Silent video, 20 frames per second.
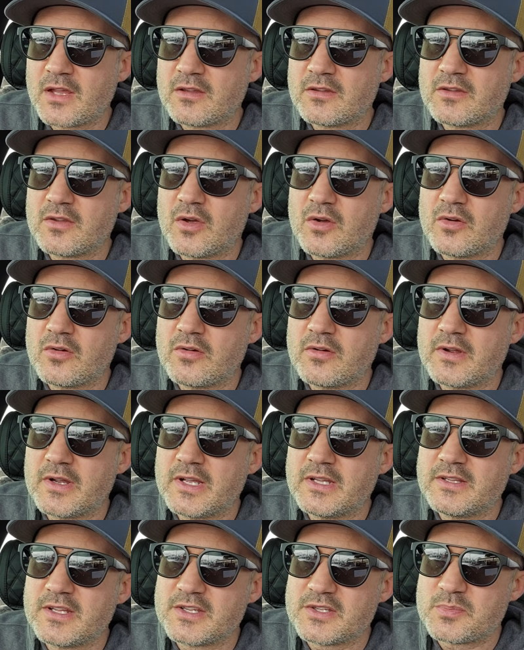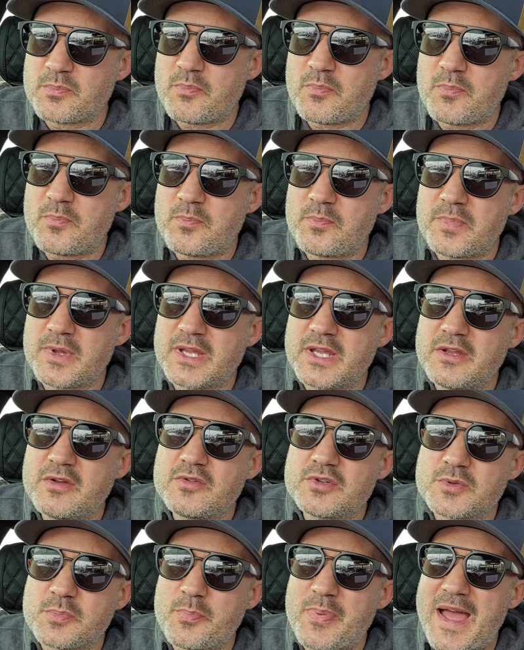So, in this
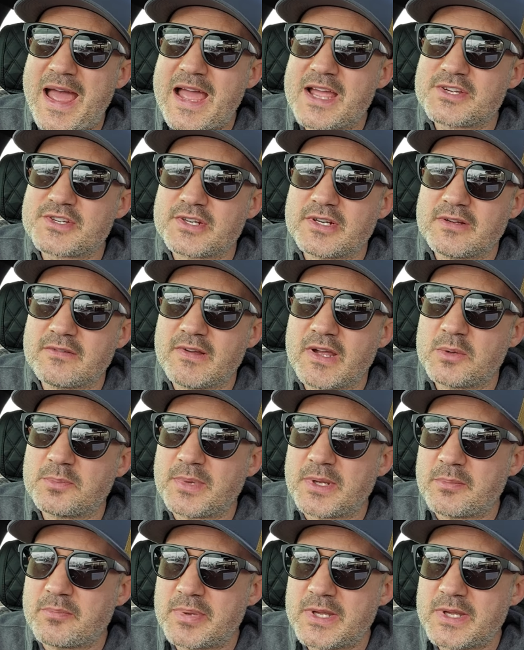huge passion of helping